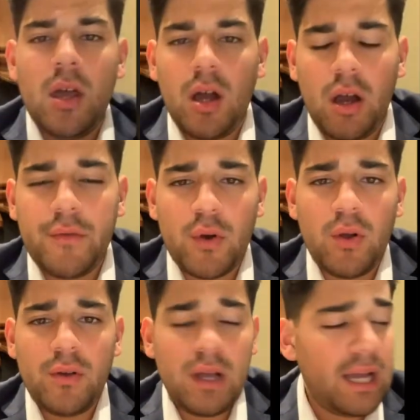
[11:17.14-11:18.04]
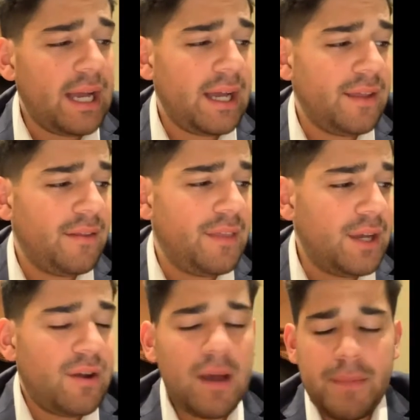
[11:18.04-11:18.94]
Overall,
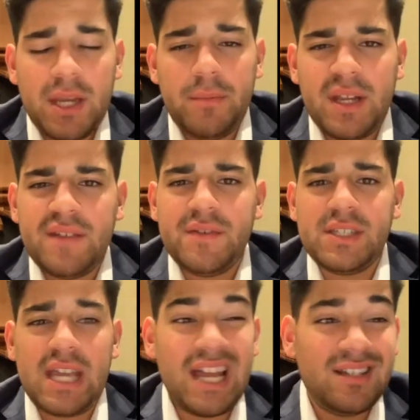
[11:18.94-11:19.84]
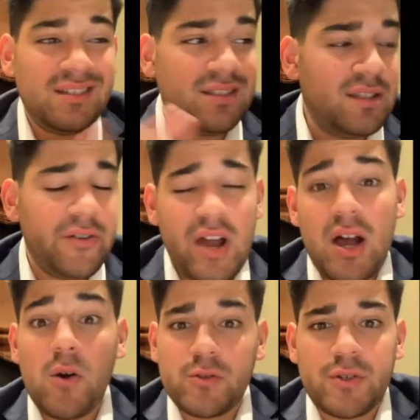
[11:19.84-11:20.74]
there are many benefits and there
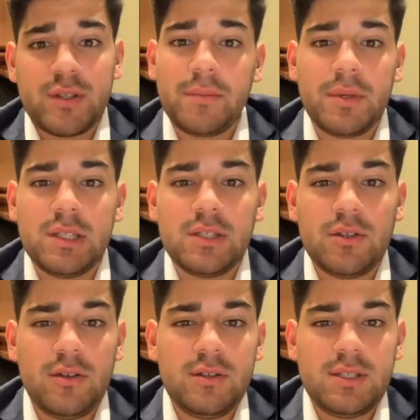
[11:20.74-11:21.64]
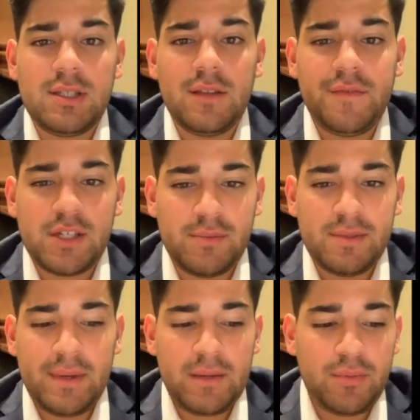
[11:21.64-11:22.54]
are also some concerns to the
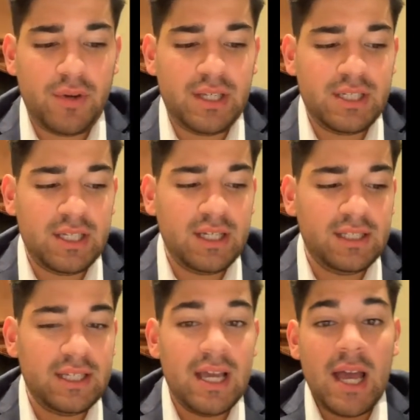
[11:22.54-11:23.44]
Fisherman's Bend precinct.